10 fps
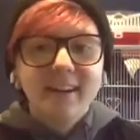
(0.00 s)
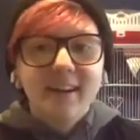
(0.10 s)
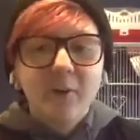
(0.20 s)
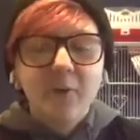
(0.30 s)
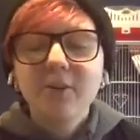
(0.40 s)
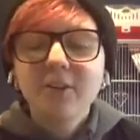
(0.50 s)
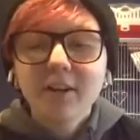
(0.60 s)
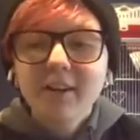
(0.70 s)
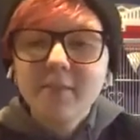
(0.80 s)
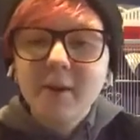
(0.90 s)
We're
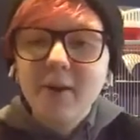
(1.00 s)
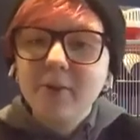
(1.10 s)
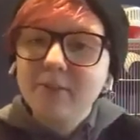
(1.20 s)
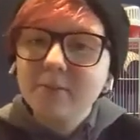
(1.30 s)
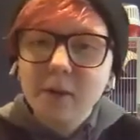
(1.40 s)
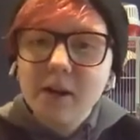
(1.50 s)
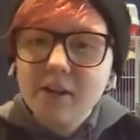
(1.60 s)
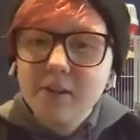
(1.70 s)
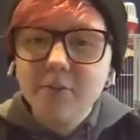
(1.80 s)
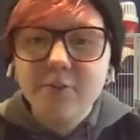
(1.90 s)
talking about the brand
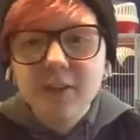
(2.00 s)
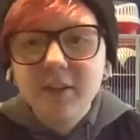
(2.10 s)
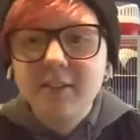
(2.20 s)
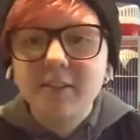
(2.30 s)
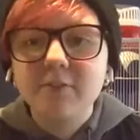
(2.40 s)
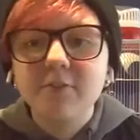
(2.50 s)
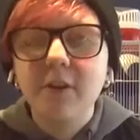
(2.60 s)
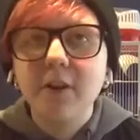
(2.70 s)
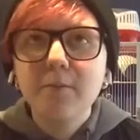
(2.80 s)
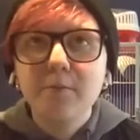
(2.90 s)
new Phineas and
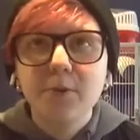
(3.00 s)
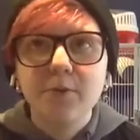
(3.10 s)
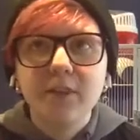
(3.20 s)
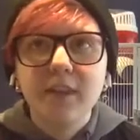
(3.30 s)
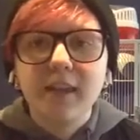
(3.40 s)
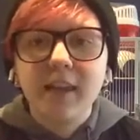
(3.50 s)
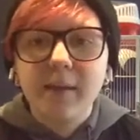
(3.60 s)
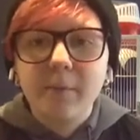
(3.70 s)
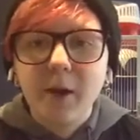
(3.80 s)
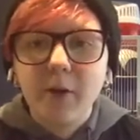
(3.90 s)
Ferb movie that
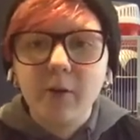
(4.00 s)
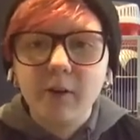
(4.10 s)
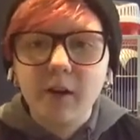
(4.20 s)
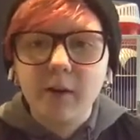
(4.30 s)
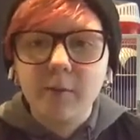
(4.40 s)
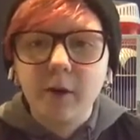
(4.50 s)
came out on